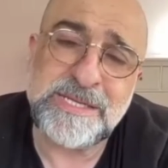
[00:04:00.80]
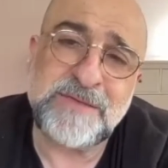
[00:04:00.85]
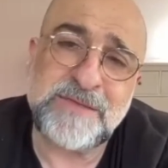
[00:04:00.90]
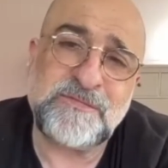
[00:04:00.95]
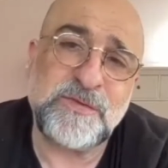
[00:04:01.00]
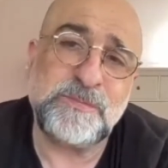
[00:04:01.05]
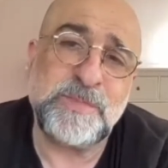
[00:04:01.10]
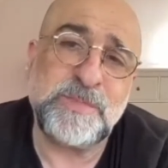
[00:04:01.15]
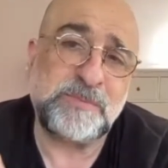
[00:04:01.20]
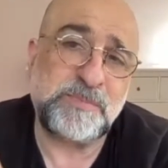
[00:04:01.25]

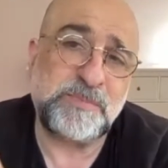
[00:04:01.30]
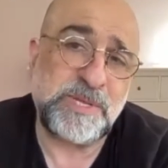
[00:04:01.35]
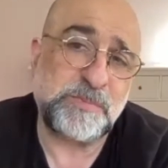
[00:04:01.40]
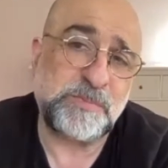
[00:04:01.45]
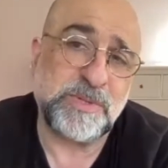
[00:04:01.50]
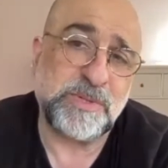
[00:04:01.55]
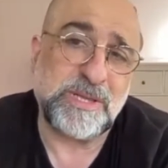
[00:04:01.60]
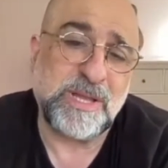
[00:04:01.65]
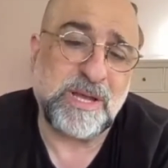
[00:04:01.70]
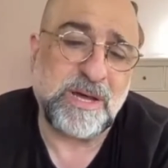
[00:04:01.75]
if you made
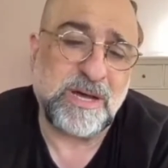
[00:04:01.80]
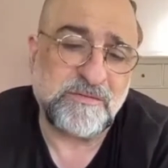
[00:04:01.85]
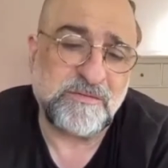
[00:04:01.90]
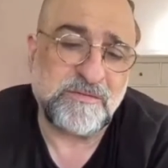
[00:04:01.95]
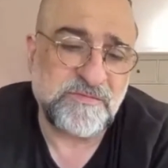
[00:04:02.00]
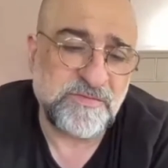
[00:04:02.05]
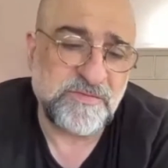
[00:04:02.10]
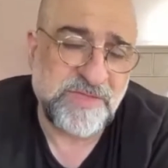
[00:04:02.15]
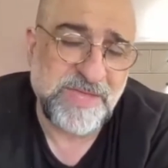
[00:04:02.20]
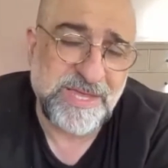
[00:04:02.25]
people
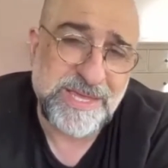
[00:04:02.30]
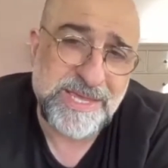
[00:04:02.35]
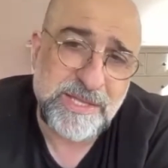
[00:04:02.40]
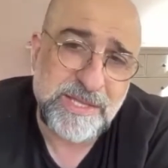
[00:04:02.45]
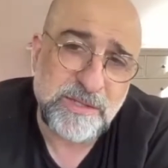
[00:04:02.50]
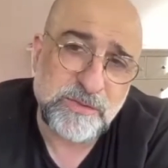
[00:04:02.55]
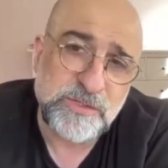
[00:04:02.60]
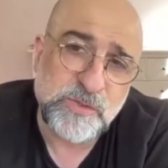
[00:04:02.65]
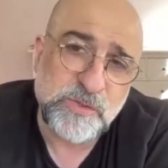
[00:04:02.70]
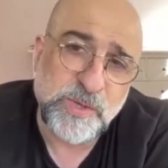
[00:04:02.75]
laugh, they
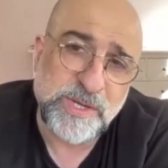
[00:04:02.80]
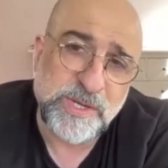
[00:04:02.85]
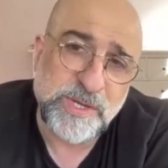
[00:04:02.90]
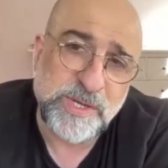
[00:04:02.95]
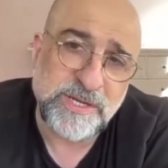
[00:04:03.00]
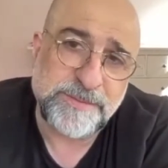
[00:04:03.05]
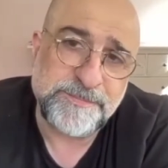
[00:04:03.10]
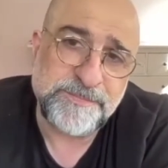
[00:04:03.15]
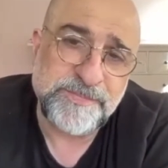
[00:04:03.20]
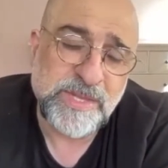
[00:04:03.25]
healed
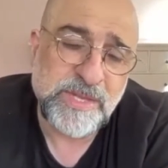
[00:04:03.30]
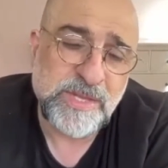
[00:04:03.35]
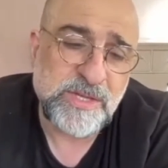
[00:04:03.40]
quicker.